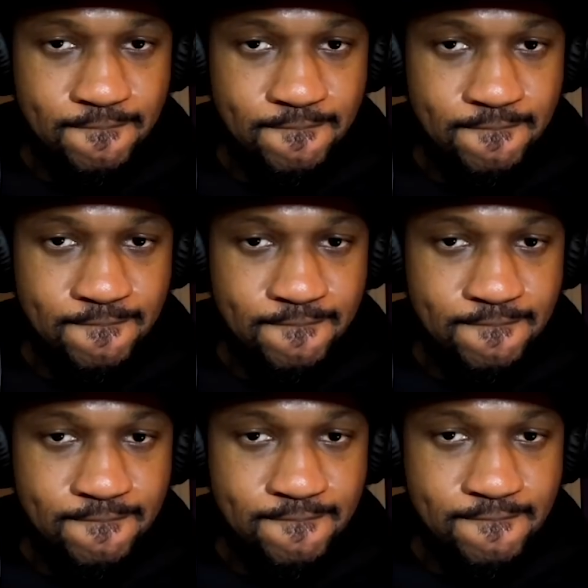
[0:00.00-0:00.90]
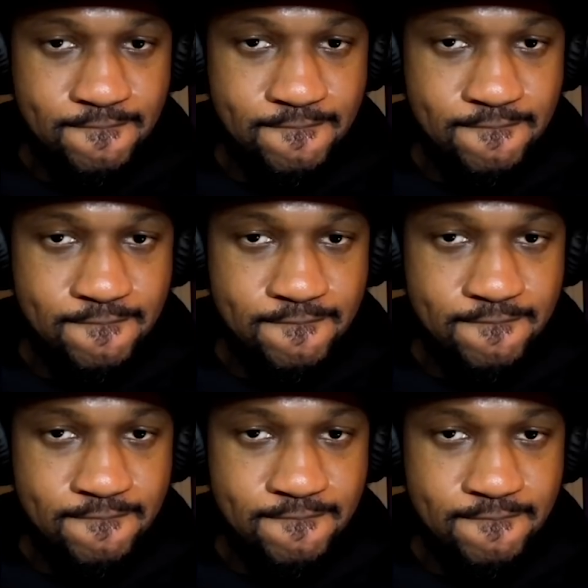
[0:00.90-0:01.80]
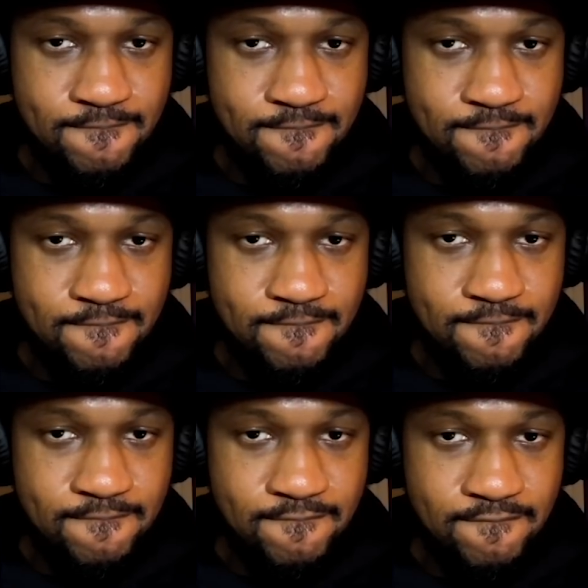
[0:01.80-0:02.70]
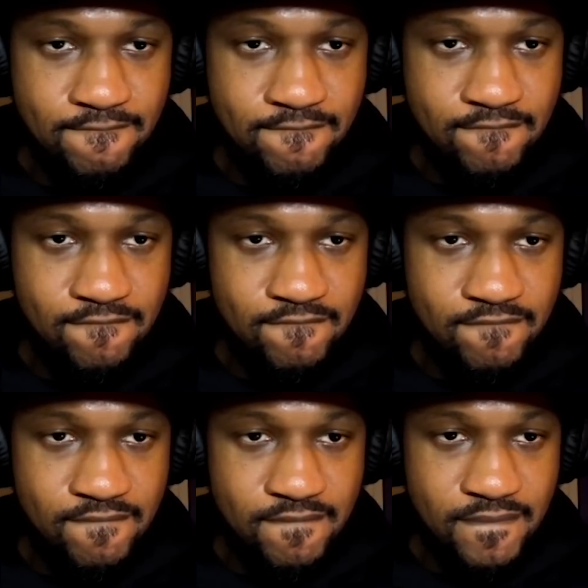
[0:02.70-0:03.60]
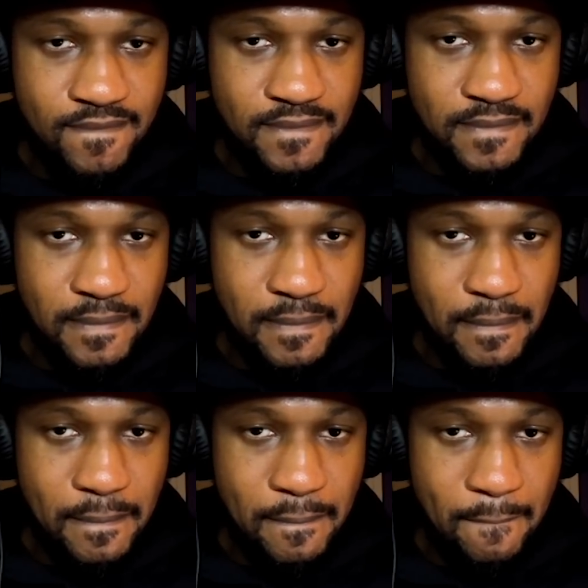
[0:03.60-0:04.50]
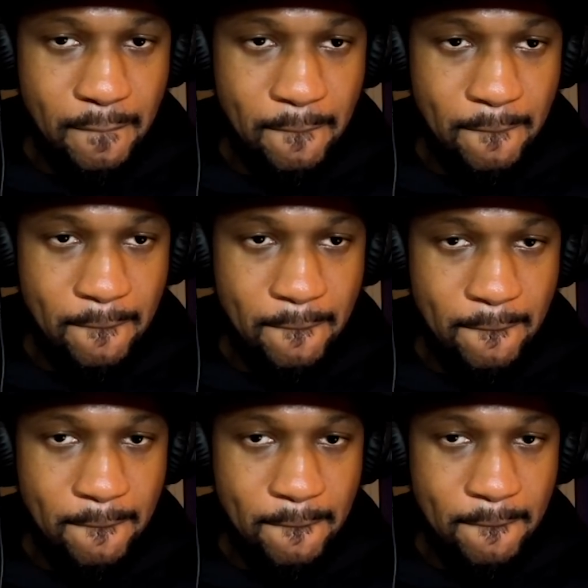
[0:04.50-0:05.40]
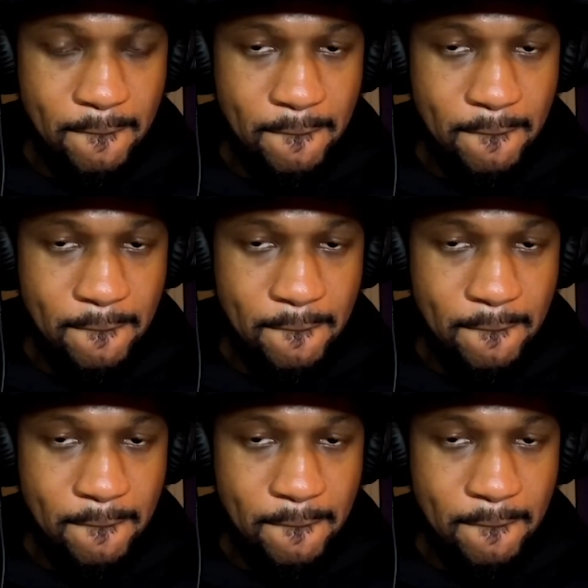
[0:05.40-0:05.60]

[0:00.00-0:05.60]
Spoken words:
(not speaking)